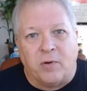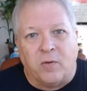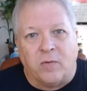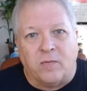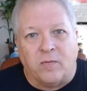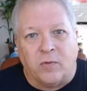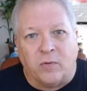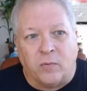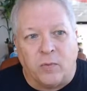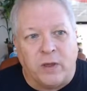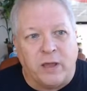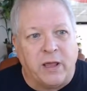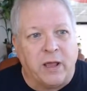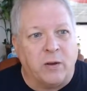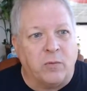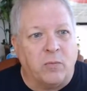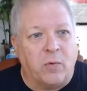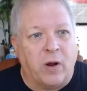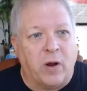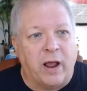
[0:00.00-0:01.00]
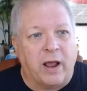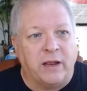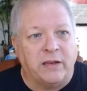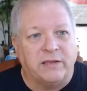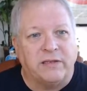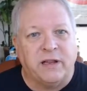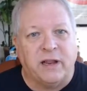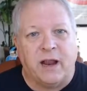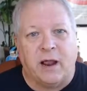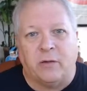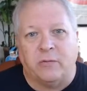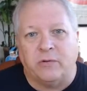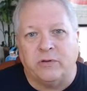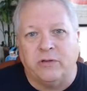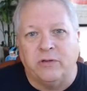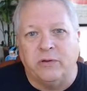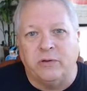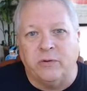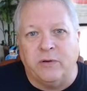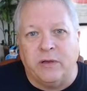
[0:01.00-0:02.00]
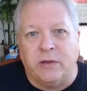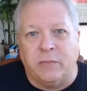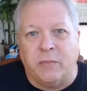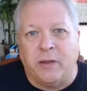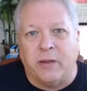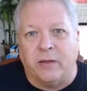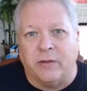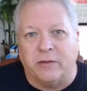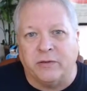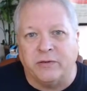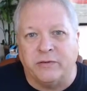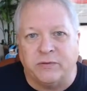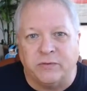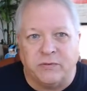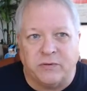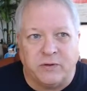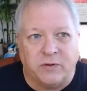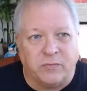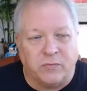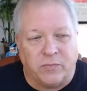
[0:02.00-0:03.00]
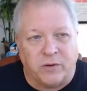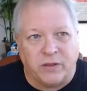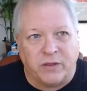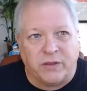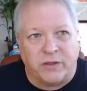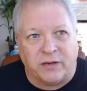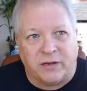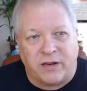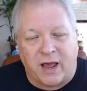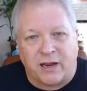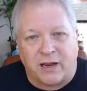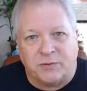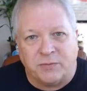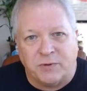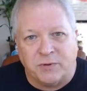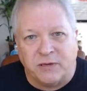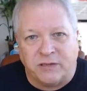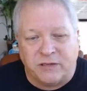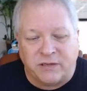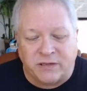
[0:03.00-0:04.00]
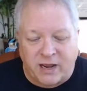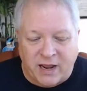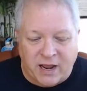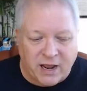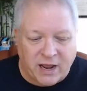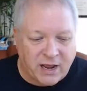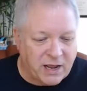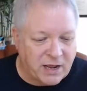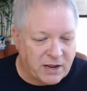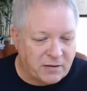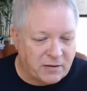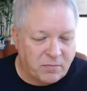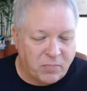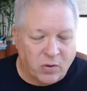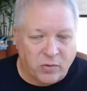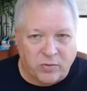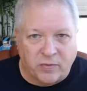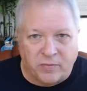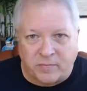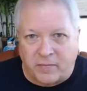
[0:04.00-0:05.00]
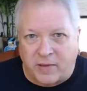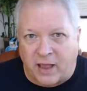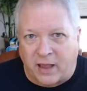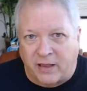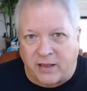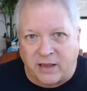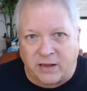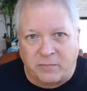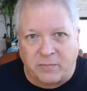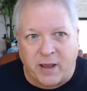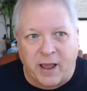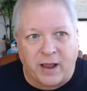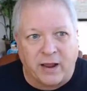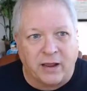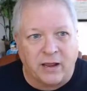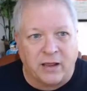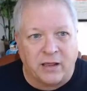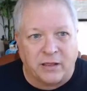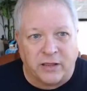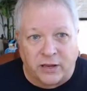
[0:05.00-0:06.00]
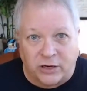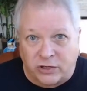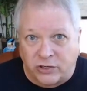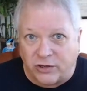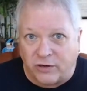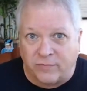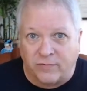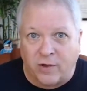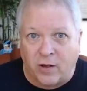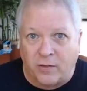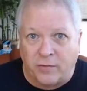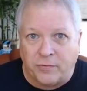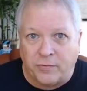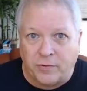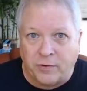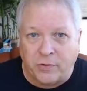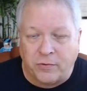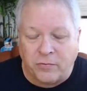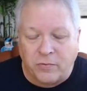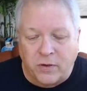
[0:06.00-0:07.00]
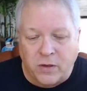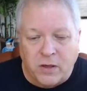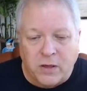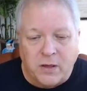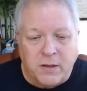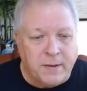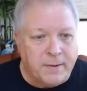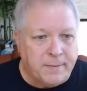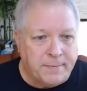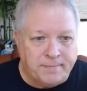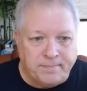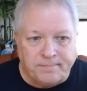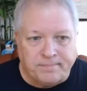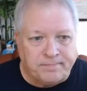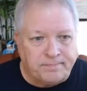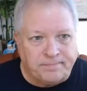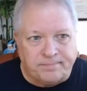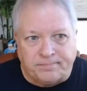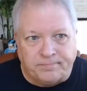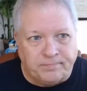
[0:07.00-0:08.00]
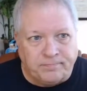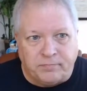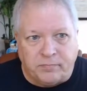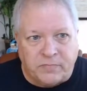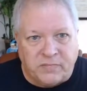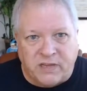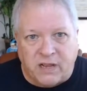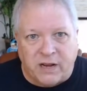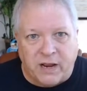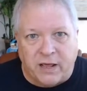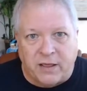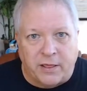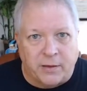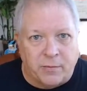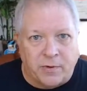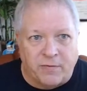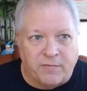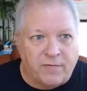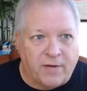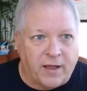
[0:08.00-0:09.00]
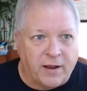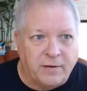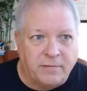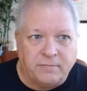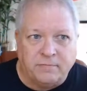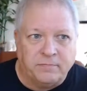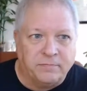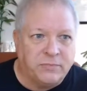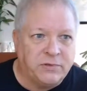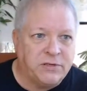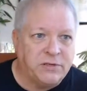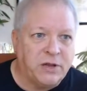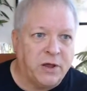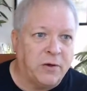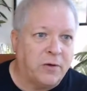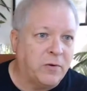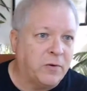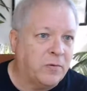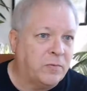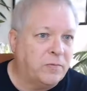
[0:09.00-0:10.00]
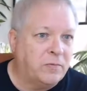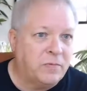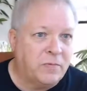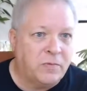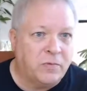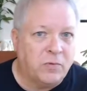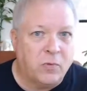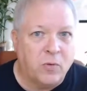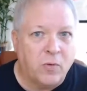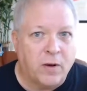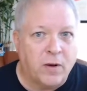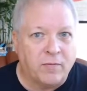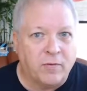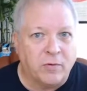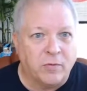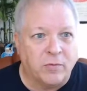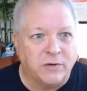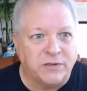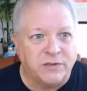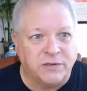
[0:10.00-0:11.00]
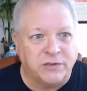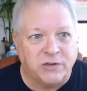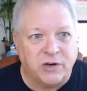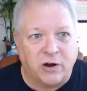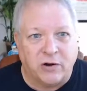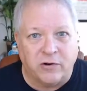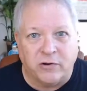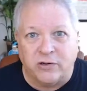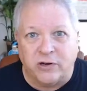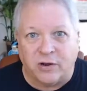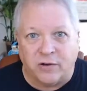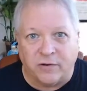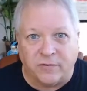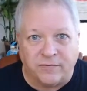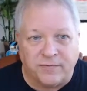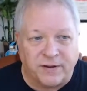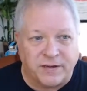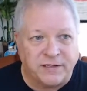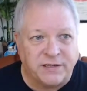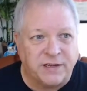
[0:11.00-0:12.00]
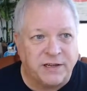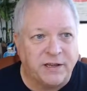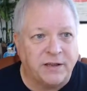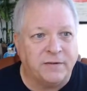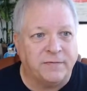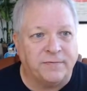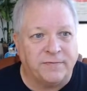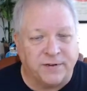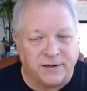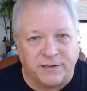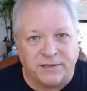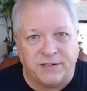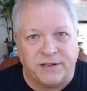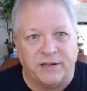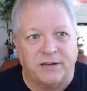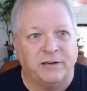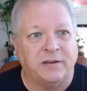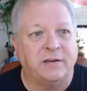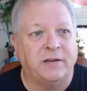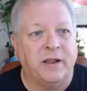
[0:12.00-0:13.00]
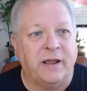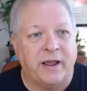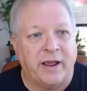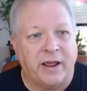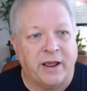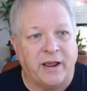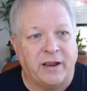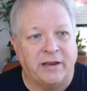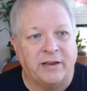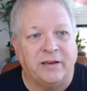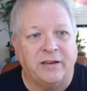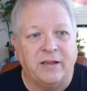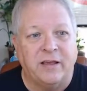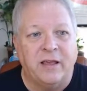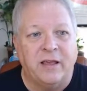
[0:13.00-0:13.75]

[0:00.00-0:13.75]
over the weekend where I had sent out 2 emails with attachments and both of them got kicked back. They should have gone through. Today they went fine. So whoever was in charge of fixing it fixed it, and